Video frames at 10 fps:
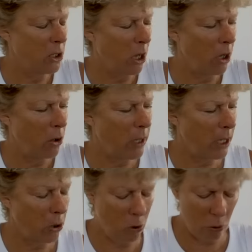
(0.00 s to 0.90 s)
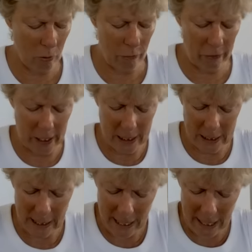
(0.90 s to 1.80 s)
it's not looking good for
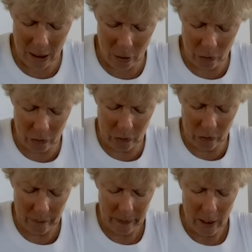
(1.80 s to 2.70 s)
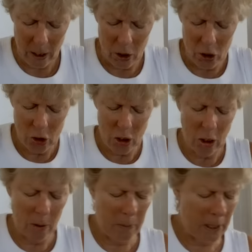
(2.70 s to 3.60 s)
his house. Show
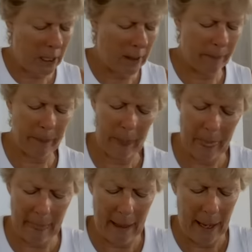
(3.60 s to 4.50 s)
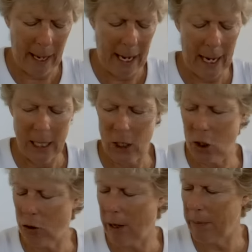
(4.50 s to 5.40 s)
me,
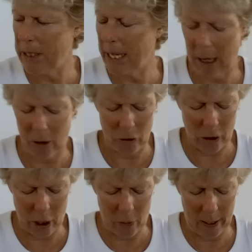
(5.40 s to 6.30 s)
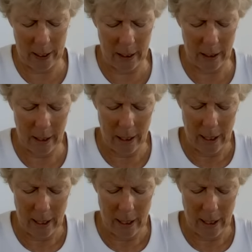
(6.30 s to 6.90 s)
how's Trump's house going?